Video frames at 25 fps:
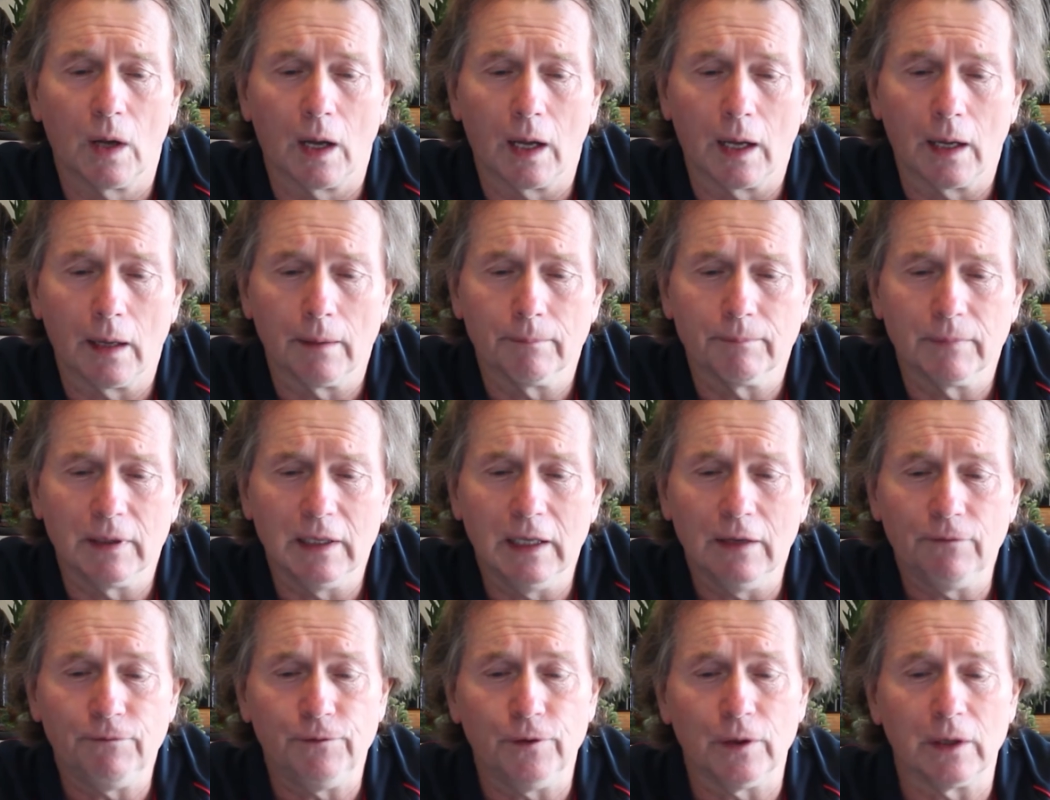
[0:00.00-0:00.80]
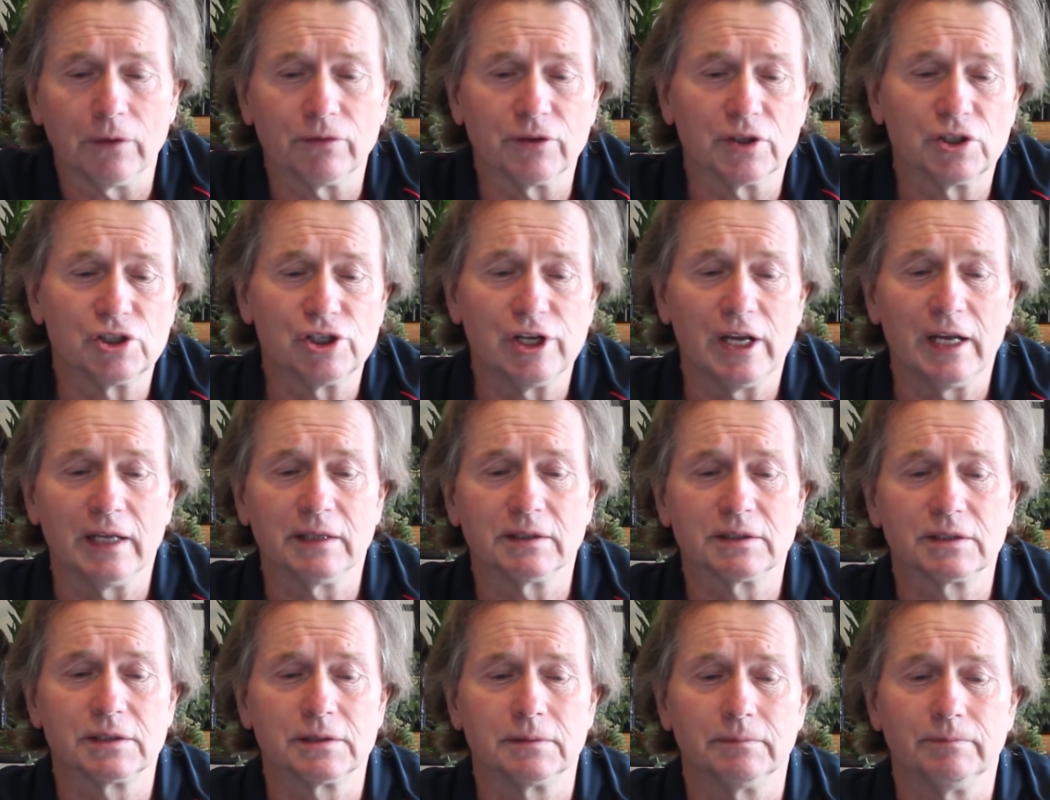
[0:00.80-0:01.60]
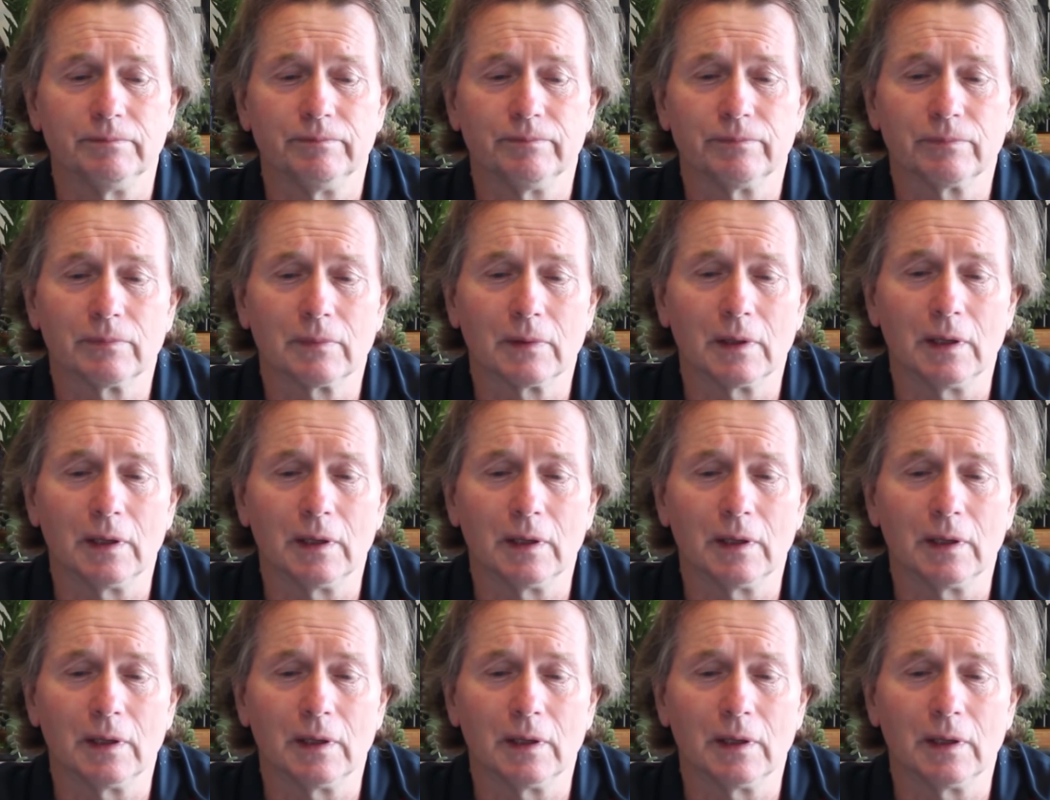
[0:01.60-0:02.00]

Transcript: Um, if you get the chance,